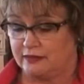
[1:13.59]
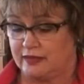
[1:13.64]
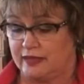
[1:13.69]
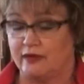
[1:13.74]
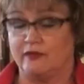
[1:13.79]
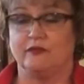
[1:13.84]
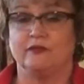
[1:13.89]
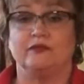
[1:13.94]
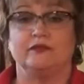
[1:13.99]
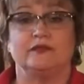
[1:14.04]

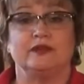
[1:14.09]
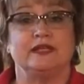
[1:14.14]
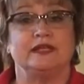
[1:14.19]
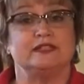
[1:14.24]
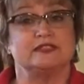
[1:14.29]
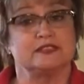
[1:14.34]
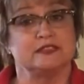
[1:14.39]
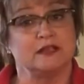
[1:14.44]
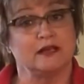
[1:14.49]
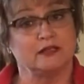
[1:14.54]
Now,
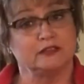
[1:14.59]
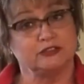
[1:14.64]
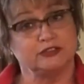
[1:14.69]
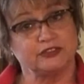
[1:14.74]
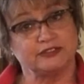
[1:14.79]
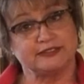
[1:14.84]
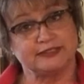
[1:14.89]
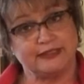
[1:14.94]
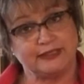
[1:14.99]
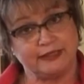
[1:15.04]
it's not
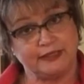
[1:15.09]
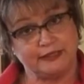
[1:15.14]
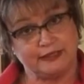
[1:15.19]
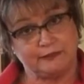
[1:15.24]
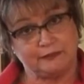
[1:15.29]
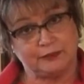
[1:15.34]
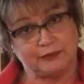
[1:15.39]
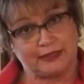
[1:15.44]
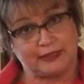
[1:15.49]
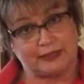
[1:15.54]
just
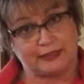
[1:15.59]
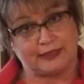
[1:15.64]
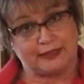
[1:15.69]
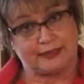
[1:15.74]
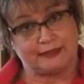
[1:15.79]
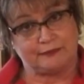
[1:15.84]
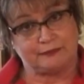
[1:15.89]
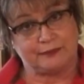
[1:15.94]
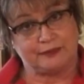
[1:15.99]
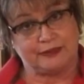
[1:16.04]
any
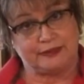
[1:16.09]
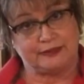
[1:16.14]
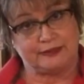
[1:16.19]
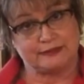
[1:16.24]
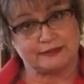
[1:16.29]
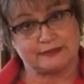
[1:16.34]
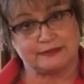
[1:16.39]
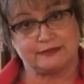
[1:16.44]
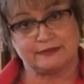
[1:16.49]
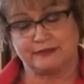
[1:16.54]
black-eyed
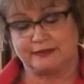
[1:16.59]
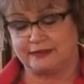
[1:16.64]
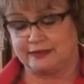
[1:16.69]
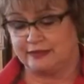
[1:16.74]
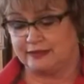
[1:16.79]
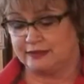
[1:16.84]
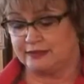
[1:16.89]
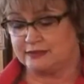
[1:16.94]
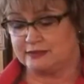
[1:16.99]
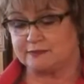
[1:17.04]
peas.
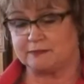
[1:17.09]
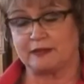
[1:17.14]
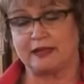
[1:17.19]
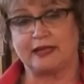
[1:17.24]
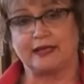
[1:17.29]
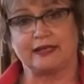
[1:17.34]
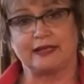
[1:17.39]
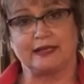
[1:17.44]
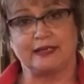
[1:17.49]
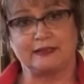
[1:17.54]
These
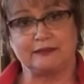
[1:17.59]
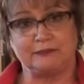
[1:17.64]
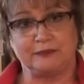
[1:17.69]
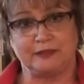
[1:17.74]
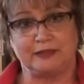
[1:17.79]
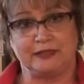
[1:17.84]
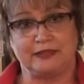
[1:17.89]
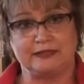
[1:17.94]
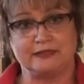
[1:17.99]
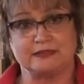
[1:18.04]
black-eyed
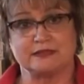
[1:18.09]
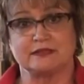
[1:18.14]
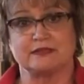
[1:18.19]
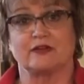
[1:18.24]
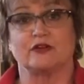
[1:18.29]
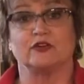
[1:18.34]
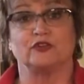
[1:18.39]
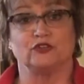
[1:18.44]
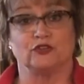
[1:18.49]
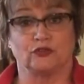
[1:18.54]
peas
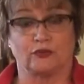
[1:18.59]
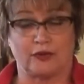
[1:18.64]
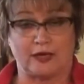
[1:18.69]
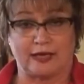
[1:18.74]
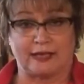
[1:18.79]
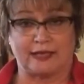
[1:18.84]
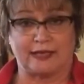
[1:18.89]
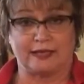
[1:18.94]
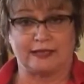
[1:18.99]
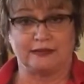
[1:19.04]
are
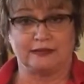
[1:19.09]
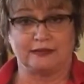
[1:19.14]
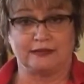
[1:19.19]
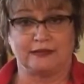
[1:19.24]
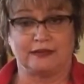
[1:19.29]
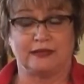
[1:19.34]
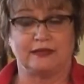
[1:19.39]
dried,